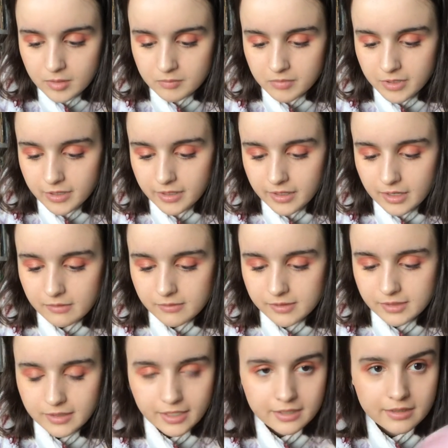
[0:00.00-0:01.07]
But I really
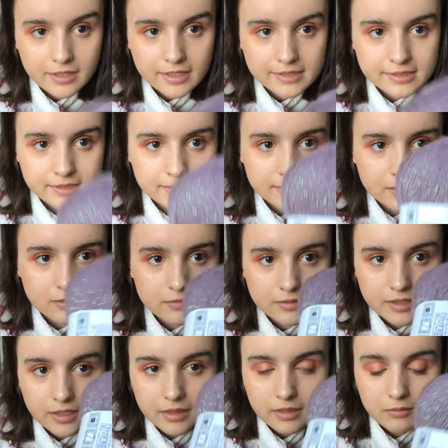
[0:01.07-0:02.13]
like that it's
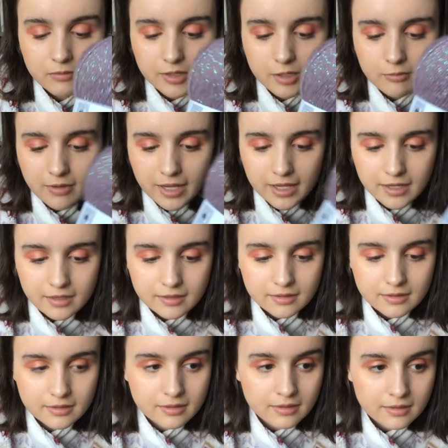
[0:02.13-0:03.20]
only a 3-weight.
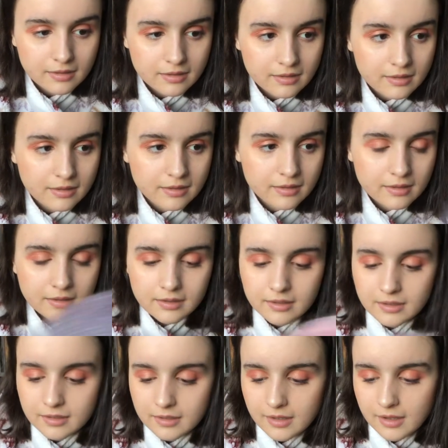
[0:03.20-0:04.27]

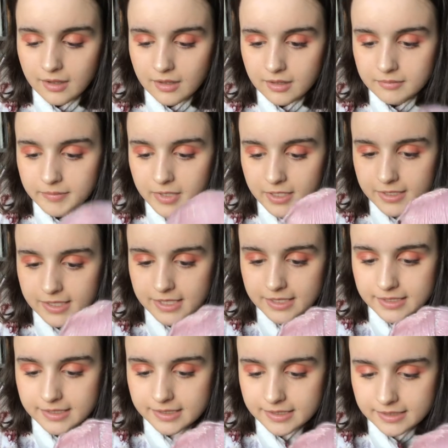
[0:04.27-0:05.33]
Yeah,
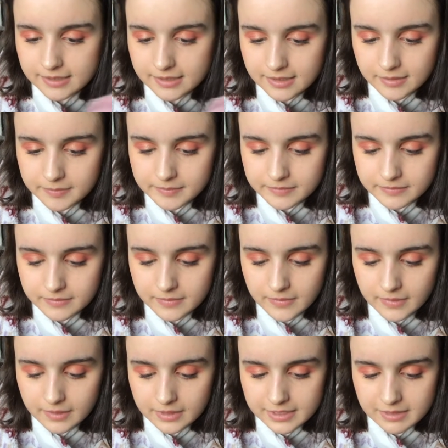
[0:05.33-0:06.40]
because
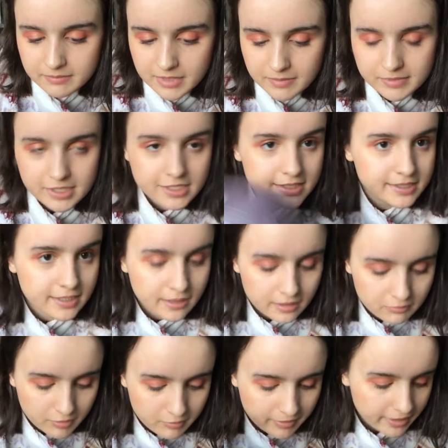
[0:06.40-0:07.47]
sometimes you just need a
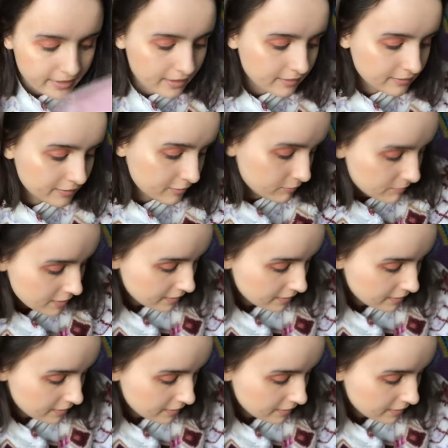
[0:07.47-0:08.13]
3-weight. I don't know.